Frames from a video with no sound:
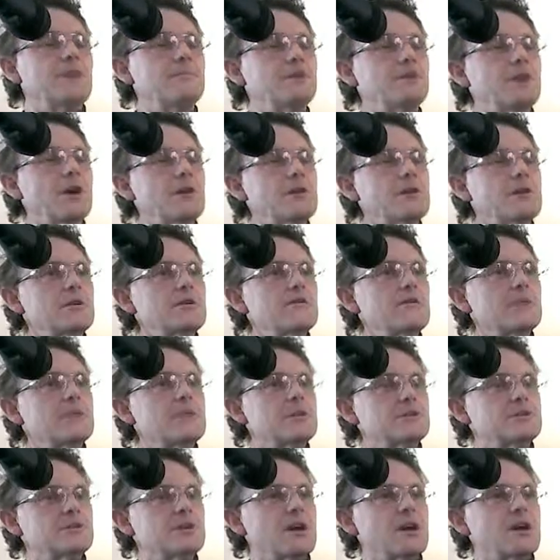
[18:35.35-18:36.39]
if you don't give
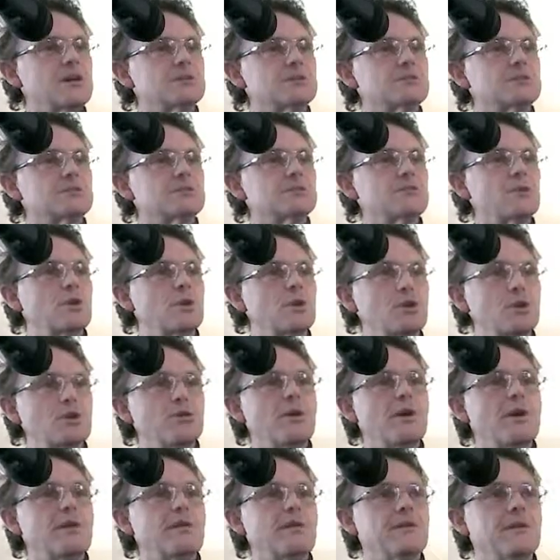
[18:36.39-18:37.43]
them that chance where
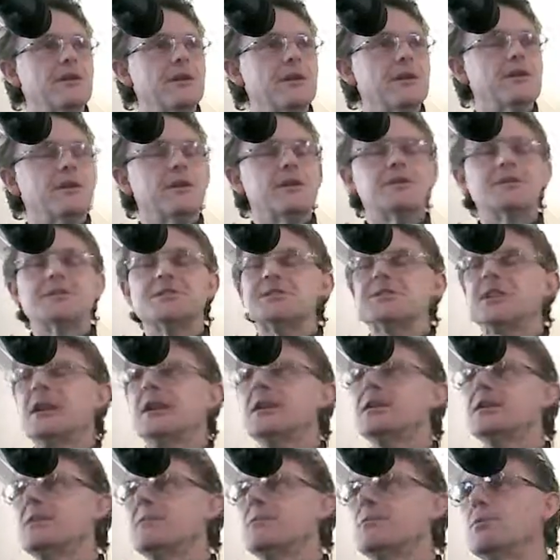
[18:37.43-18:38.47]
you are the kind of like the
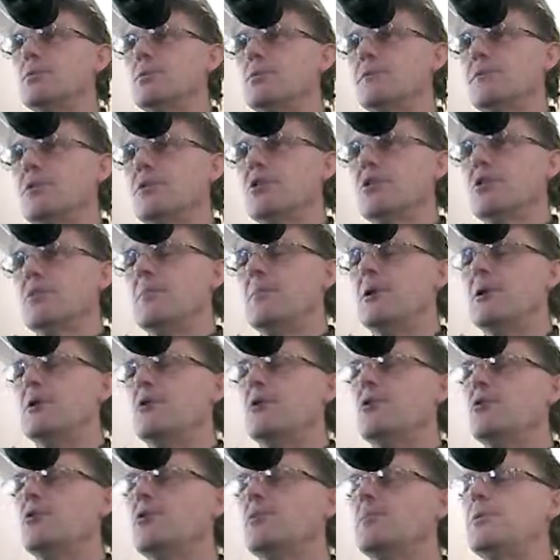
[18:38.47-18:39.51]
sounding board for them,
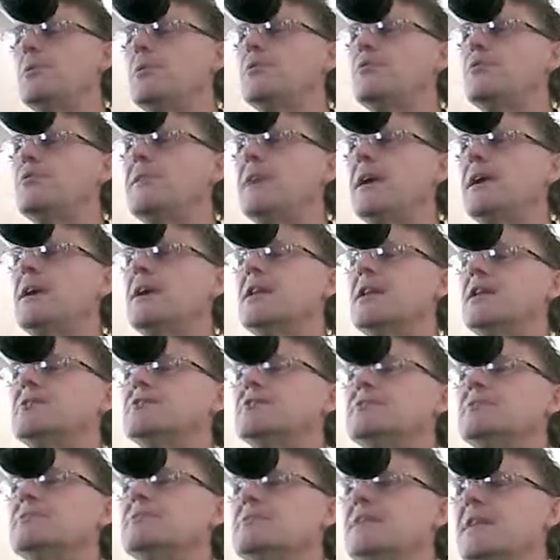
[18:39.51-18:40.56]
or the person they can
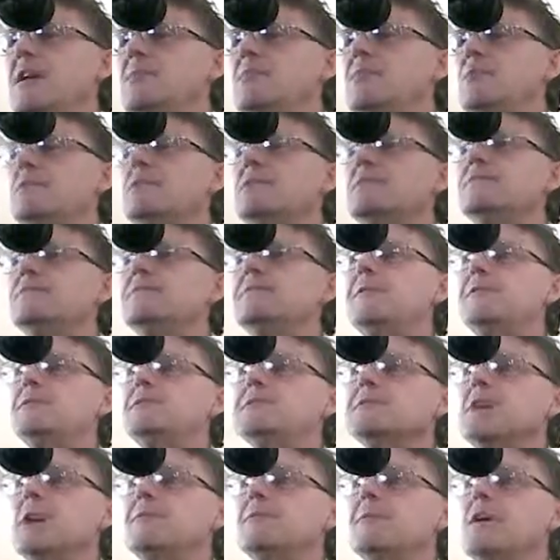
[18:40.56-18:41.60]
actually vent with and feel
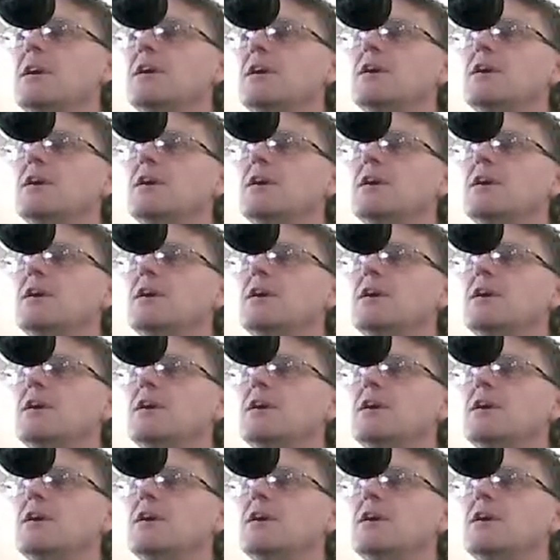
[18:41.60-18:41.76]
safe